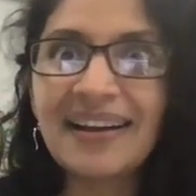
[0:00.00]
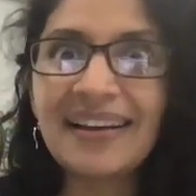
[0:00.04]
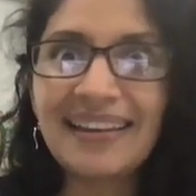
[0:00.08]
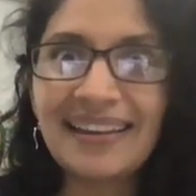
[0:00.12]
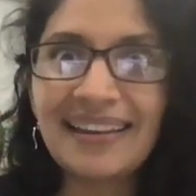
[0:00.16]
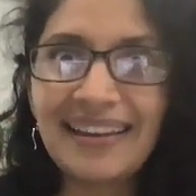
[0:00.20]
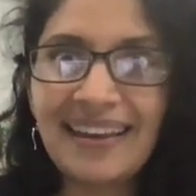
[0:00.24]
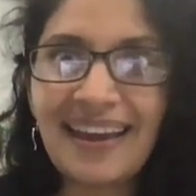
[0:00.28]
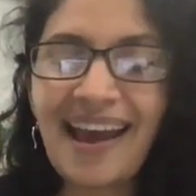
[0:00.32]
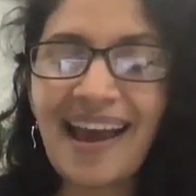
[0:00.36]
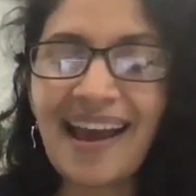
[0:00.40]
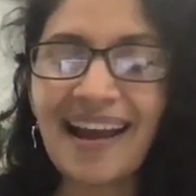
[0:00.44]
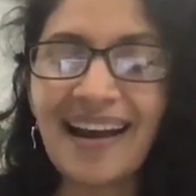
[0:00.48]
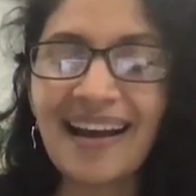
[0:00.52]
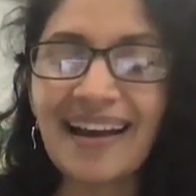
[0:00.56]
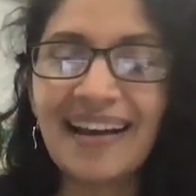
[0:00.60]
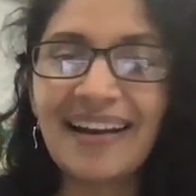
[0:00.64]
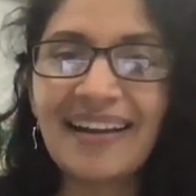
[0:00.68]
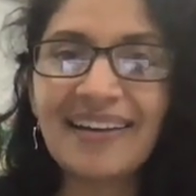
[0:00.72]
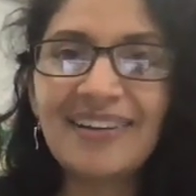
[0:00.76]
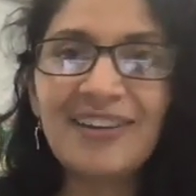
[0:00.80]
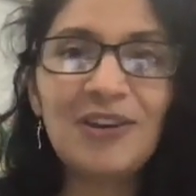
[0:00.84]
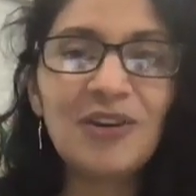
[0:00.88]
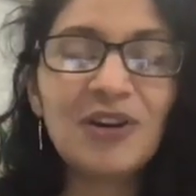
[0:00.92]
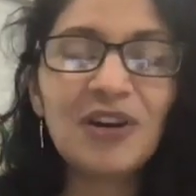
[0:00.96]
Yeah,
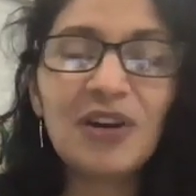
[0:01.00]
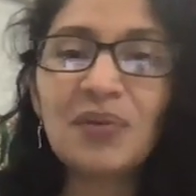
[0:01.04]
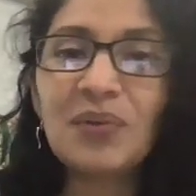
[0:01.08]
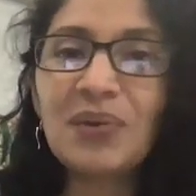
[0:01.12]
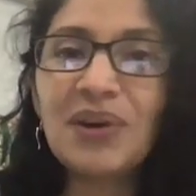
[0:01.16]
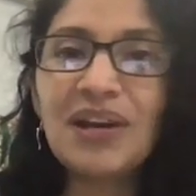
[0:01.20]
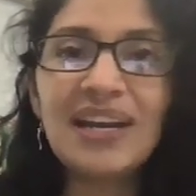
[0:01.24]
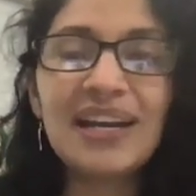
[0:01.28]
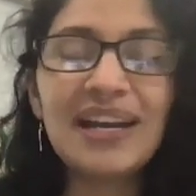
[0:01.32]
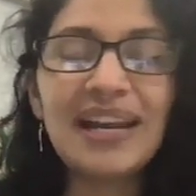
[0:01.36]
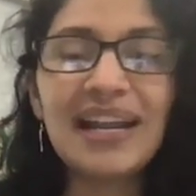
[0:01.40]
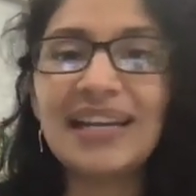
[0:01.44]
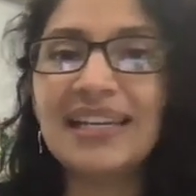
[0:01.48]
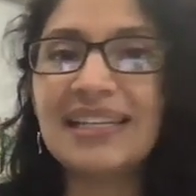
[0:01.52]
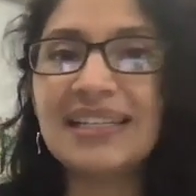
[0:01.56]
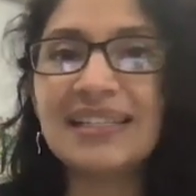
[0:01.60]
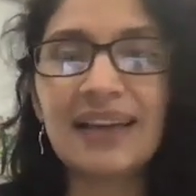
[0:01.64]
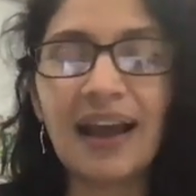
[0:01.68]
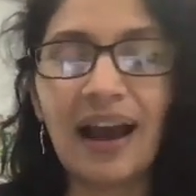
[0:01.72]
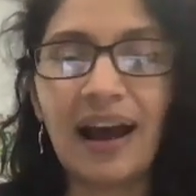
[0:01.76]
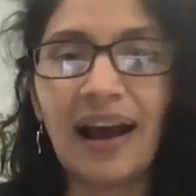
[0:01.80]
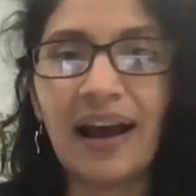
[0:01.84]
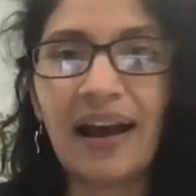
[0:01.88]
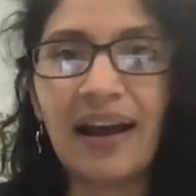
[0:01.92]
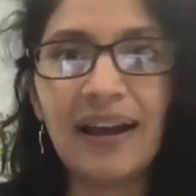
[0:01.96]
you can read it
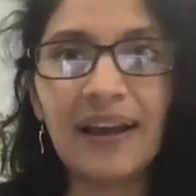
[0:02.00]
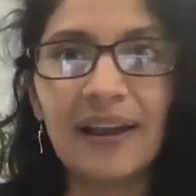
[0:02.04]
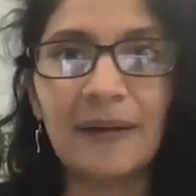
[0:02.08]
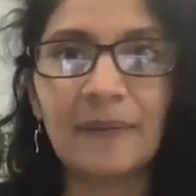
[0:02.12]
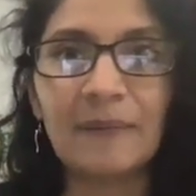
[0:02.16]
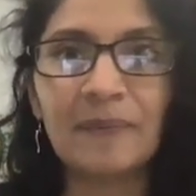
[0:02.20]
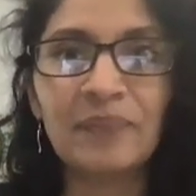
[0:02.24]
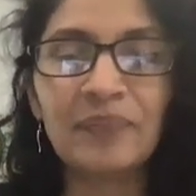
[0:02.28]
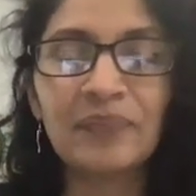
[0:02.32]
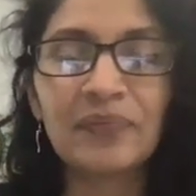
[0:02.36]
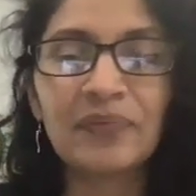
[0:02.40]
anytime.